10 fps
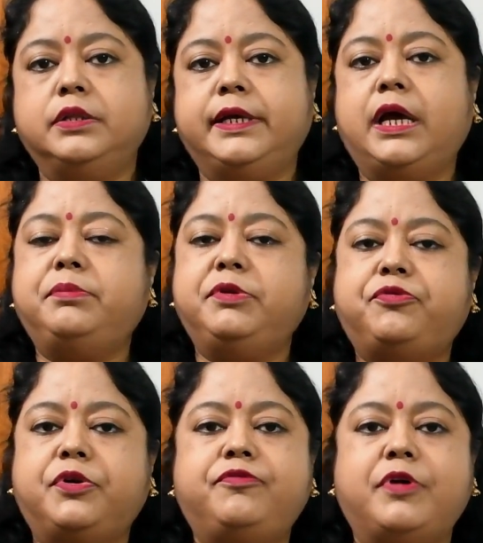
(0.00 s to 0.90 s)
have
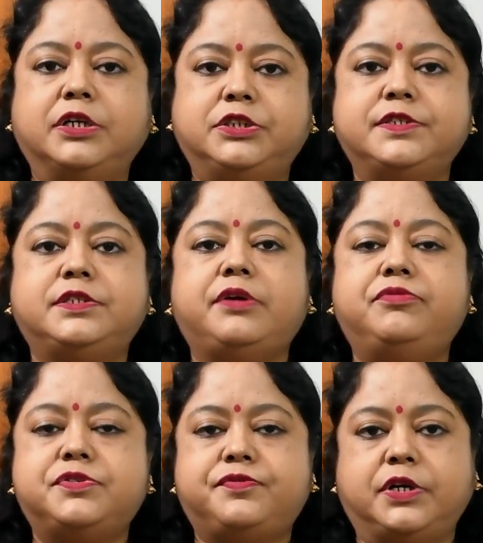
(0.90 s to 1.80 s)
different functions,
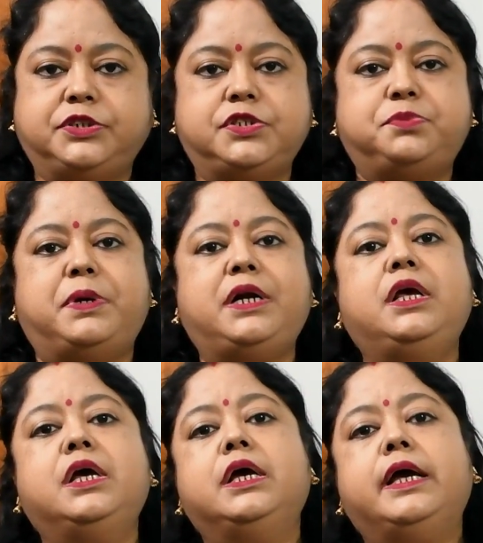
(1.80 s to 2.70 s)
diverse functions, but
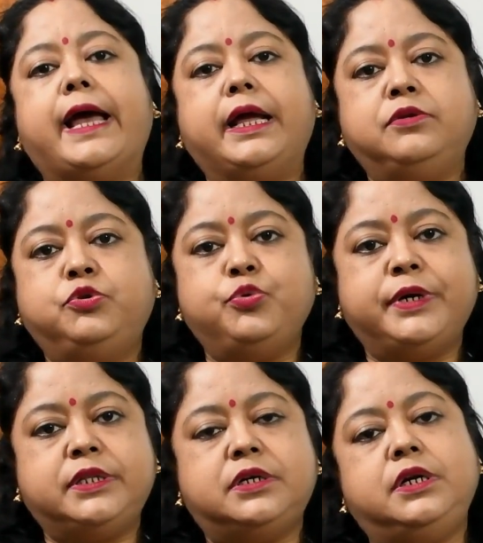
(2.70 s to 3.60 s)

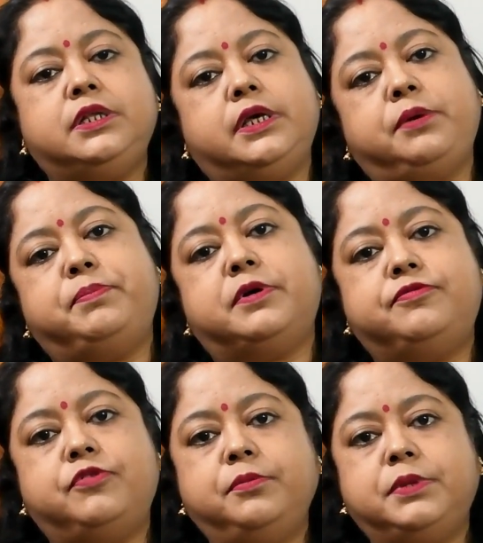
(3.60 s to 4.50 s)
togetherly they
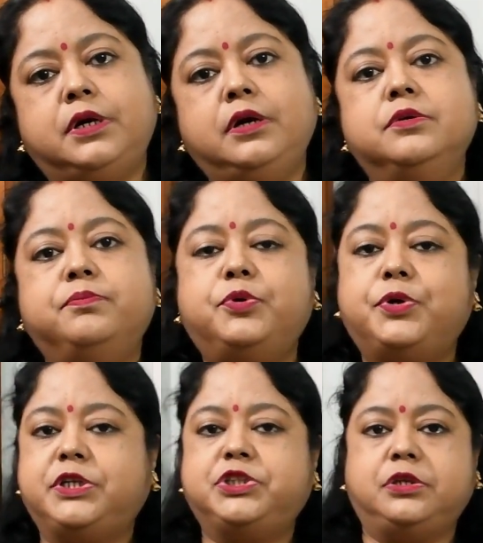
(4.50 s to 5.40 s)
perform the
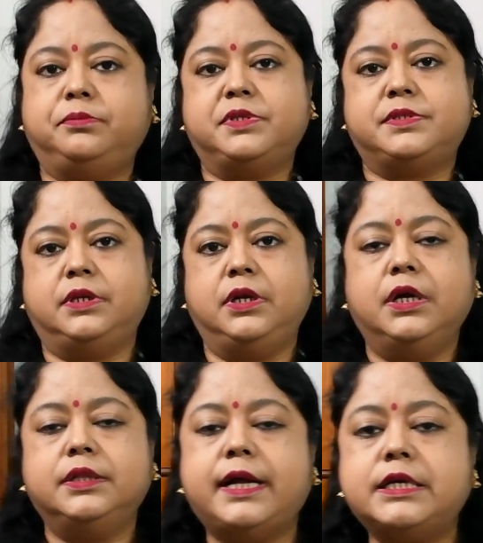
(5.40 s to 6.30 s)
protection of the cell.
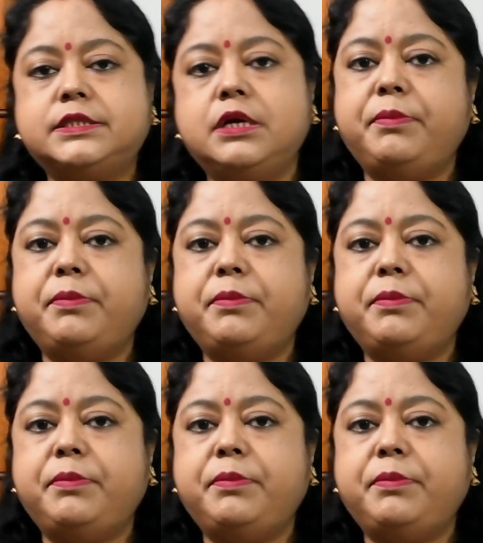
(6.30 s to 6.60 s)
That's the